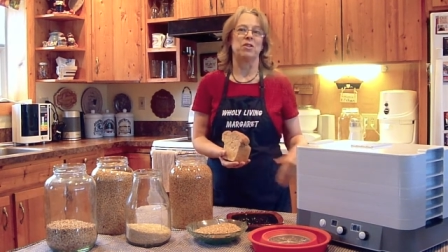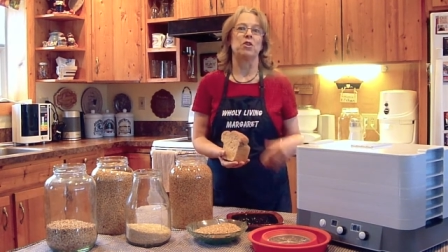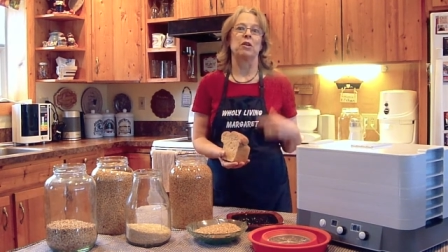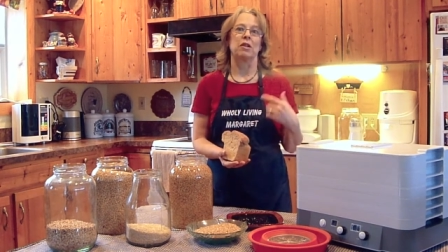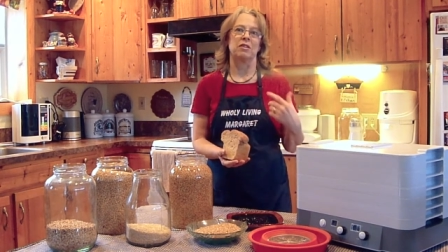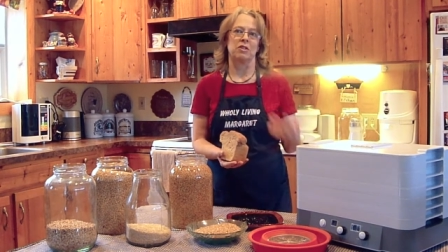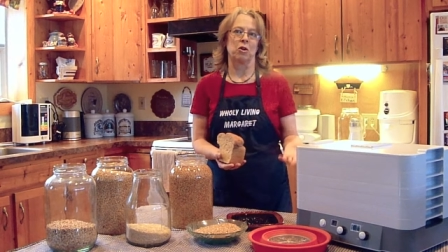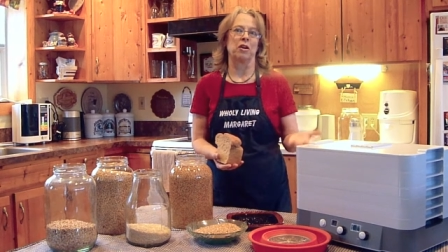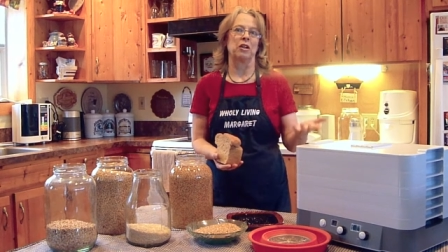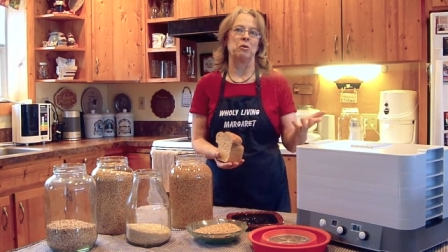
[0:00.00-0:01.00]
so you can
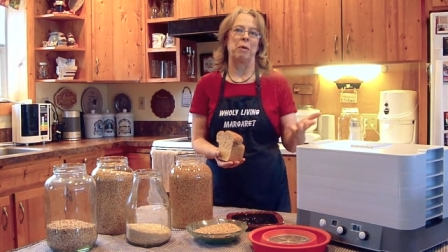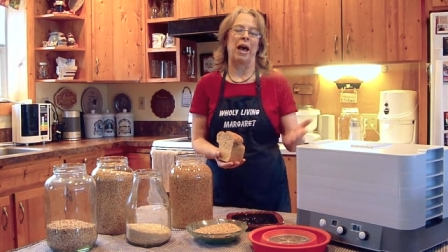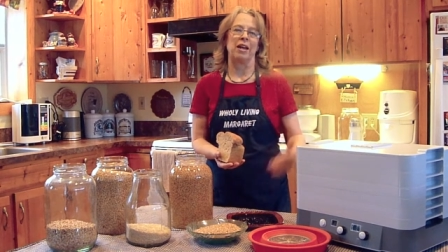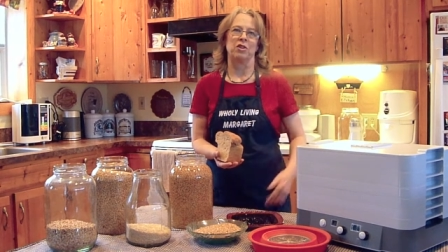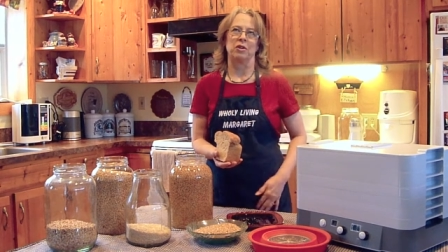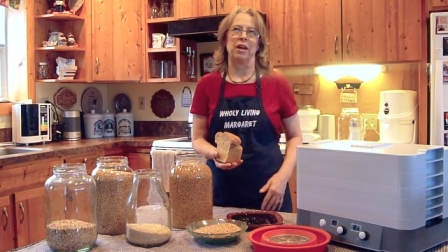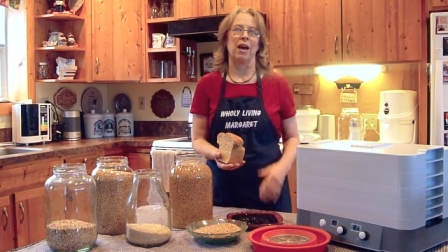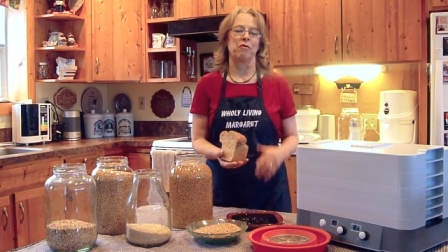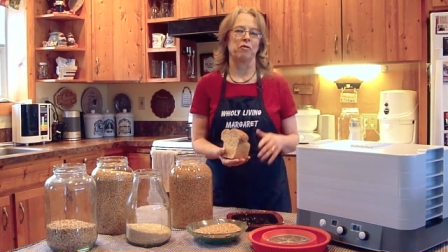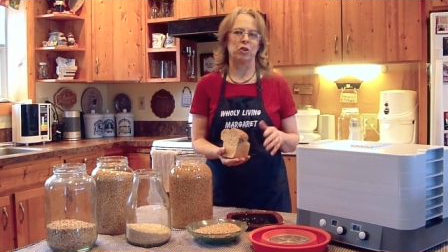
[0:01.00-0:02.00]
start a new batch and
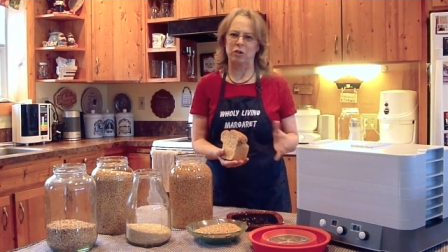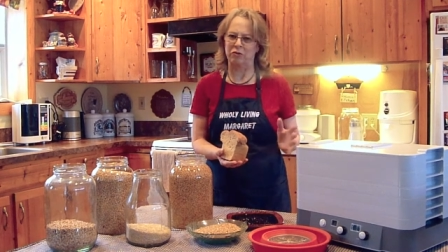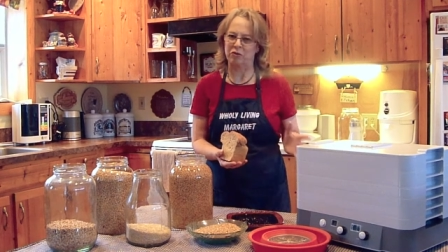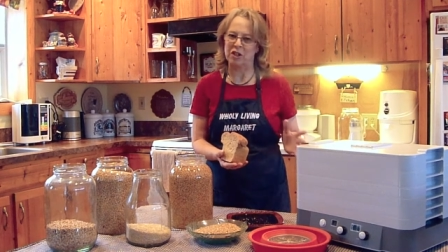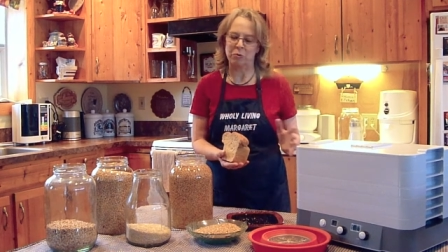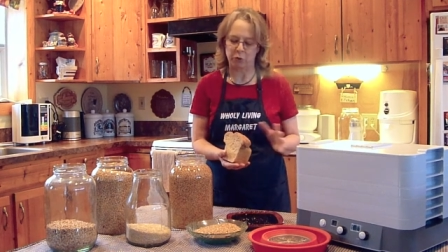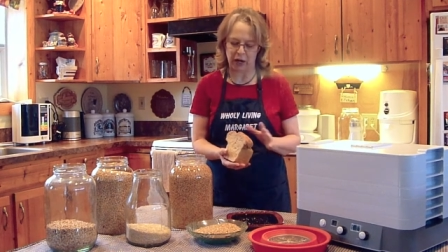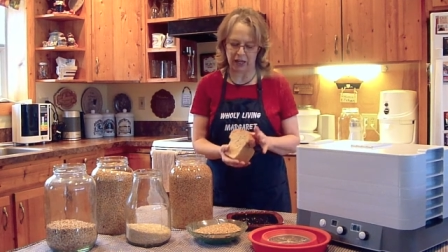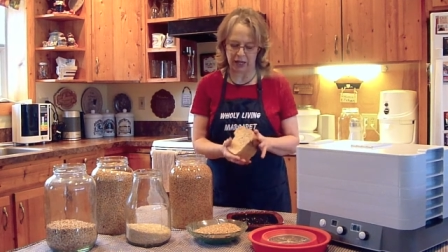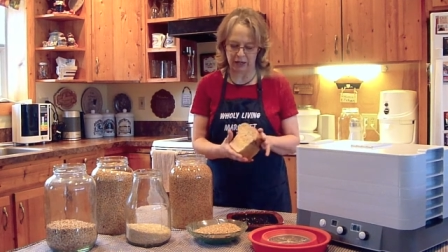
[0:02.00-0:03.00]
have good fresh
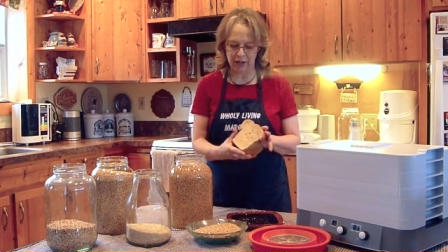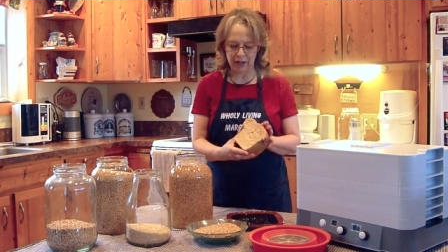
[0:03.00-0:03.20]
bread again.